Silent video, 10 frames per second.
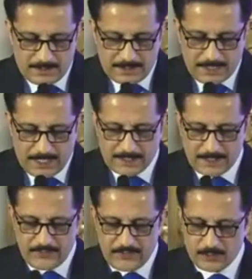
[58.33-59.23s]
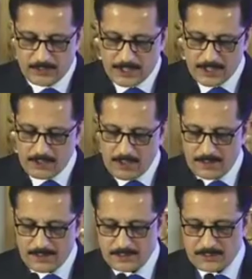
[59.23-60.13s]
Rather, we should resort
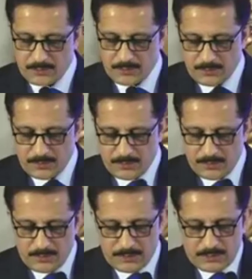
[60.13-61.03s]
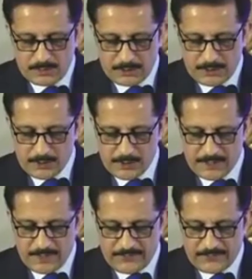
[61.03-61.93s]
to the usage
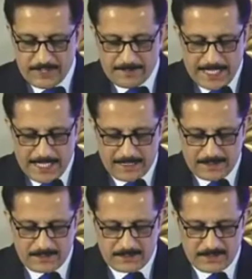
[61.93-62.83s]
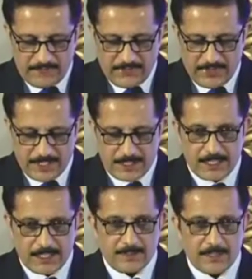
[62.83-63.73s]
of them like differently
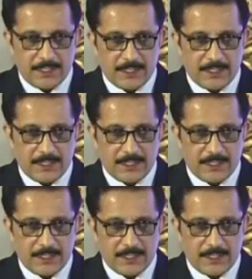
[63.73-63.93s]
abled